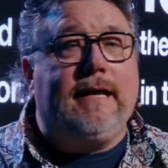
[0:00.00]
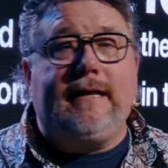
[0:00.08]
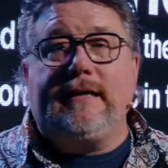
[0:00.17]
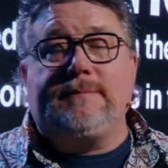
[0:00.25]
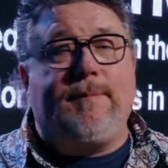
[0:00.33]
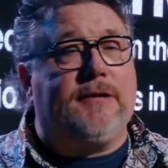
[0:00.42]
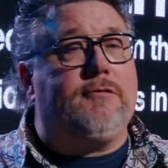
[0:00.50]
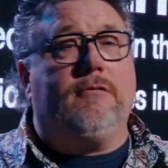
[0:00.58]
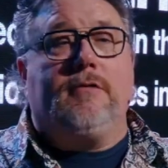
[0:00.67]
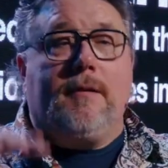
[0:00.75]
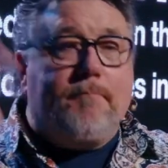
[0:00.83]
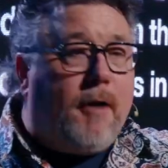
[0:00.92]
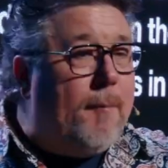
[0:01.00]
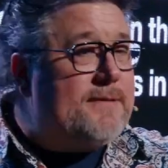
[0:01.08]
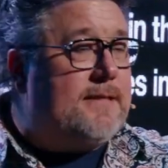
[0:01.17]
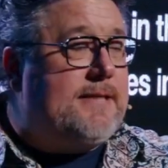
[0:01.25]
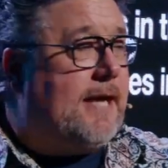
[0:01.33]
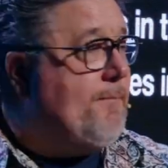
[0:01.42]
don't need any special
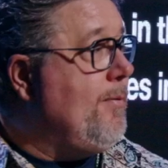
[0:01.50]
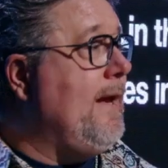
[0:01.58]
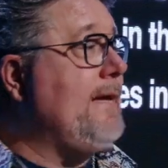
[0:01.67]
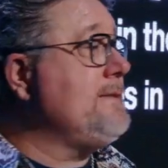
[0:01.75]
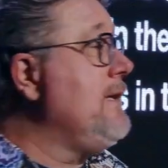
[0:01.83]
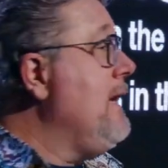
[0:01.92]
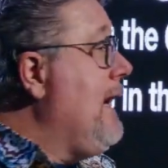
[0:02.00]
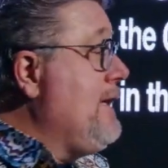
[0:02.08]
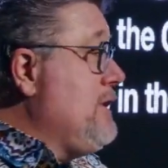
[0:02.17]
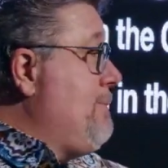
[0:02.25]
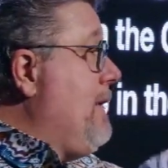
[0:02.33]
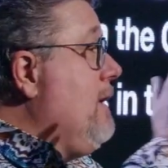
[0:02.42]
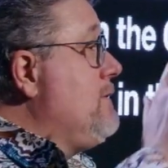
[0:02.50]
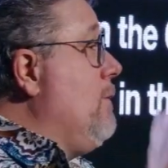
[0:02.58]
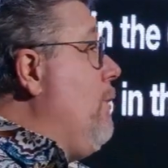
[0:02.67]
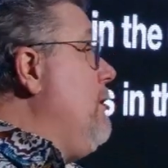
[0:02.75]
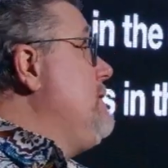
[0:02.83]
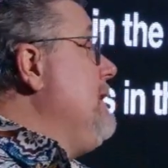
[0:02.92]
moments to take place. It's just because
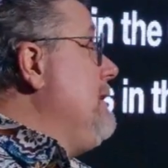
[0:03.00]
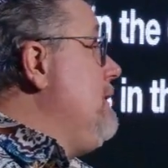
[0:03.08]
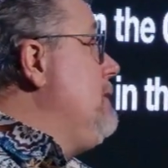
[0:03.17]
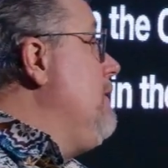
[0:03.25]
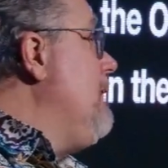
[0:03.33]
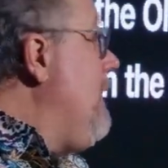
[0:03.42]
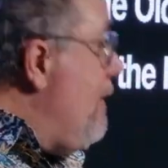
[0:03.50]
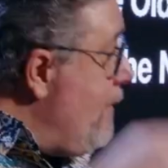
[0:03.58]
the Word said to do it,